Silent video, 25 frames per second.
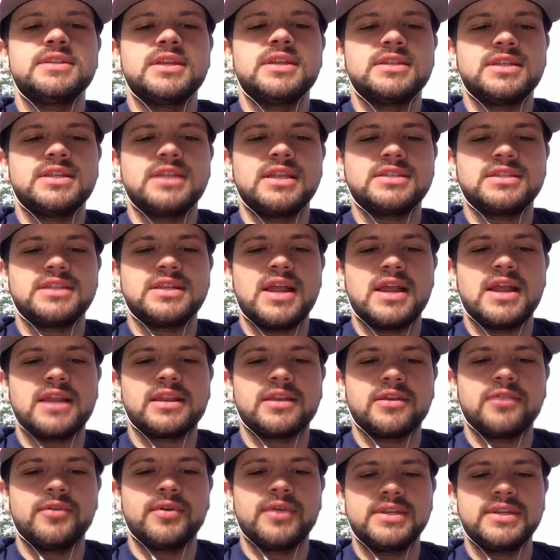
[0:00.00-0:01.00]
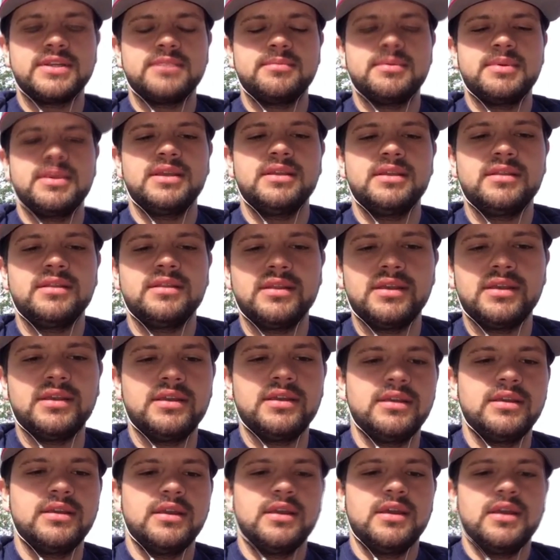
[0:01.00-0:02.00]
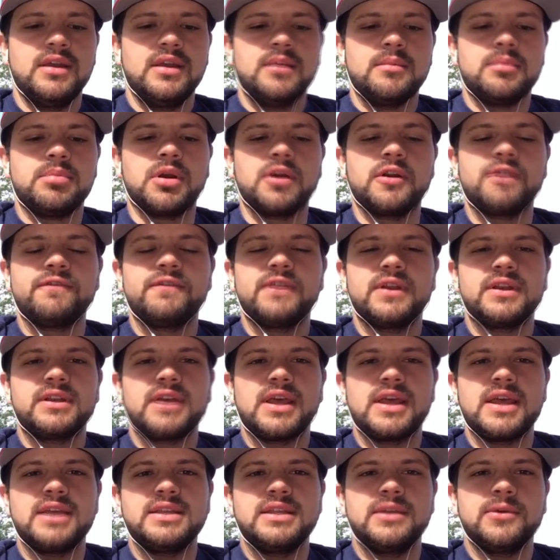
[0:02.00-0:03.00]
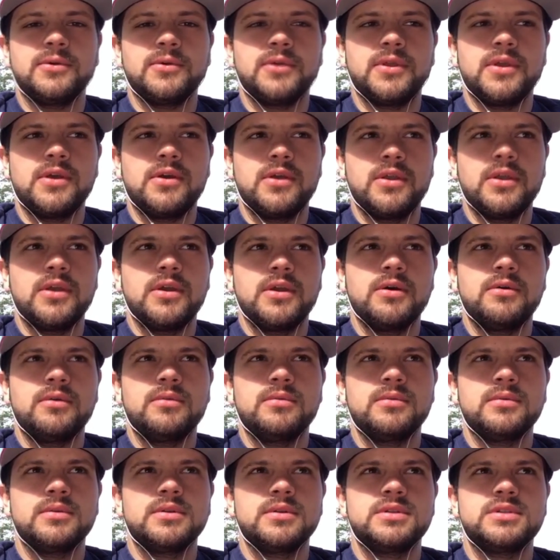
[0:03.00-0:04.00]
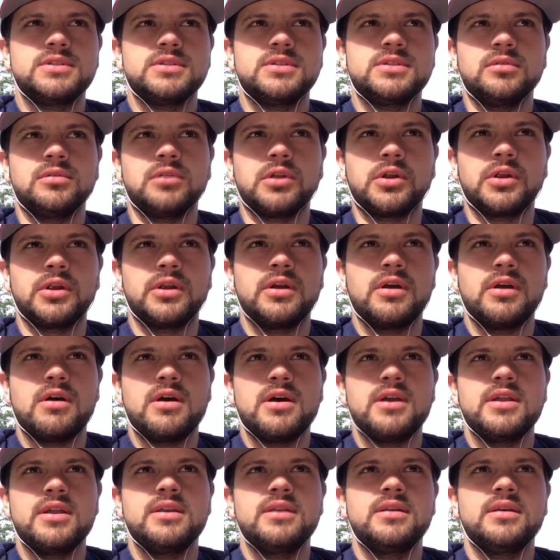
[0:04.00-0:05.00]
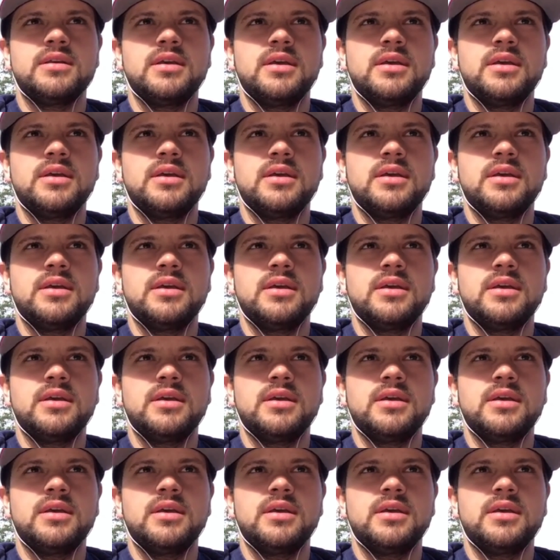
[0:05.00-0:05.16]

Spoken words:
It's not going to be the perfect ideal yo-yo to learn on,